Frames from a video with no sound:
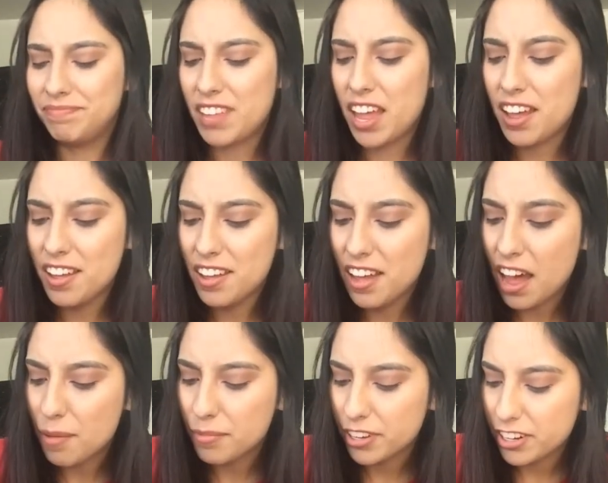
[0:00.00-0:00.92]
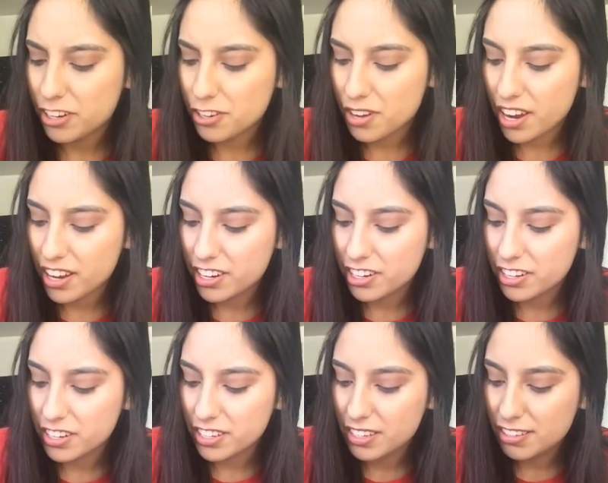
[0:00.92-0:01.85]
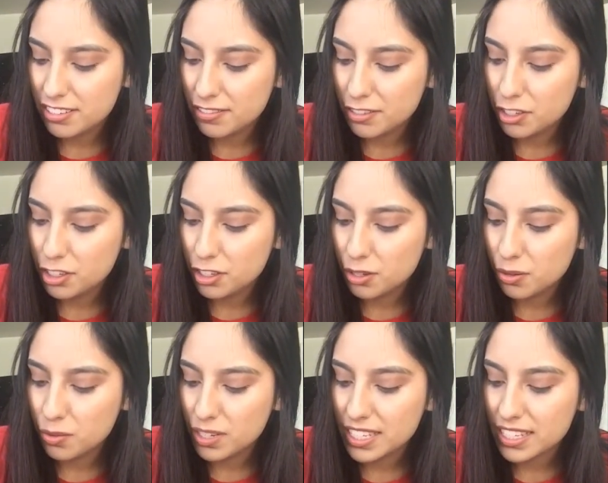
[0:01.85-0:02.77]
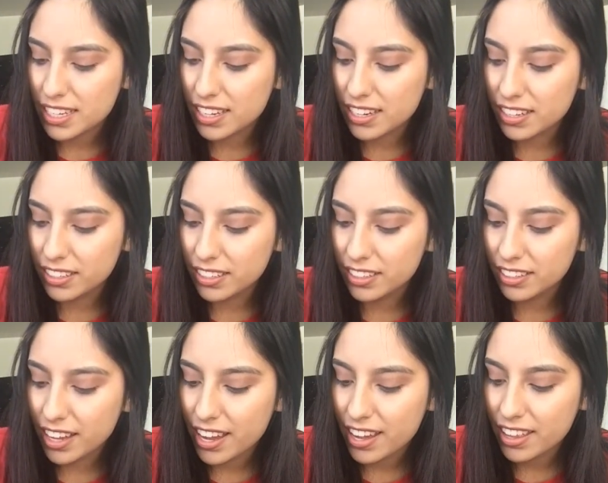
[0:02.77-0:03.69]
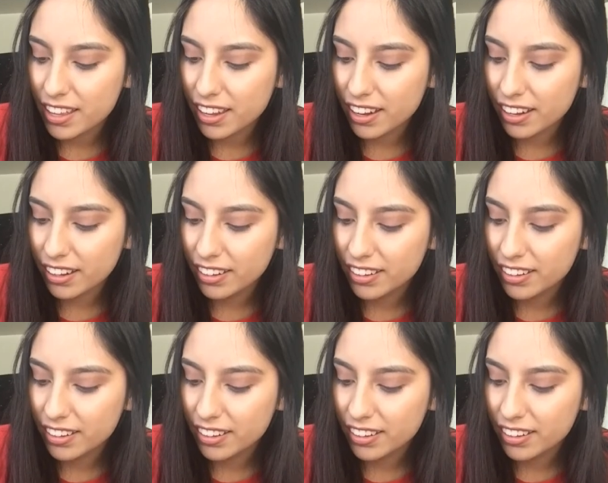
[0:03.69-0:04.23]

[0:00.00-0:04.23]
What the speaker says: I'm gonna try to just squeeze in a little A there.